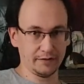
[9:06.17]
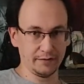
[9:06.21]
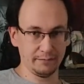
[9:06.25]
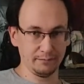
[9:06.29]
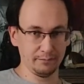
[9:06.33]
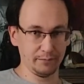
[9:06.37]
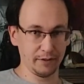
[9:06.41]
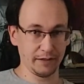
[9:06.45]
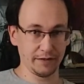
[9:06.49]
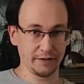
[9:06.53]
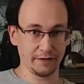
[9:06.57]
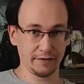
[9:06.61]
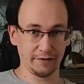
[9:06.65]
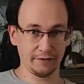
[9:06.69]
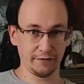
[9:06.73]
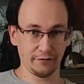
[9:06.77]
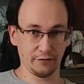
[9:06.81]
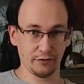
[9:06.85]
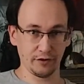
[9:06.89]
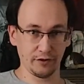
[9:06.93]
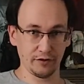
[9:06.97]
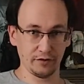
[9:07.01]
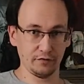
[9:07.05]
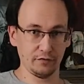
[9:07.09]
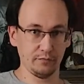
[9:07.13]
bit
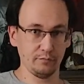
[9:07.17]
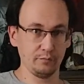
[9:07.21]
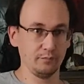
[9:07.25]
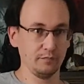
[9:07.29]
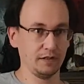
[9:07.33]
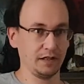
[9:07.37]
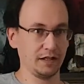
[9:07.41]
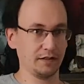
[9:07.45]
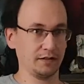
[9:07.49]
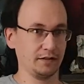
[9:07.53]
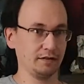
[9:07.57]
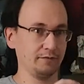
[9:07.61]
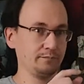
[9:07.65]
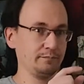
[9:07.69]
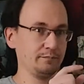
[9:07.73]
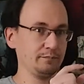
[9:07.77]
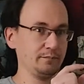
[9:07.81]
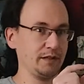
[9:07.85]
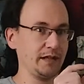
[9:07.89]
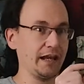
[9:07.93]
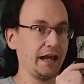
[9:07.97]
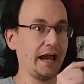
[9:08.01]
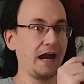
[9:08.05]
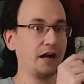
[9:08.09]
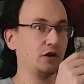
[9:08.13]
for it, like
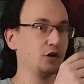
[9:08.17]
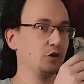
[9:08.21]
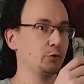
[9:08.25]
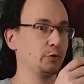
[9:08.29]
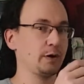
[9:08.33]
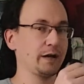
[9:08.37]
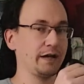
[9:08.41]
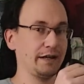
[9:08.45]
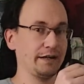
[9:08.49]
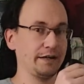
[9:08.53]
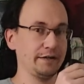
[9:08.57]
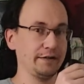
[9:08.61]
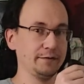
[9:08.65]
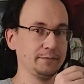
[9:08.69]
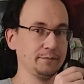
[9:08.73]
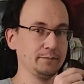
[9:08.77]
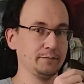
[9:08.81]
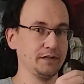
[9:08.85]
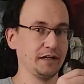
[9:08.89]
the arrowhead,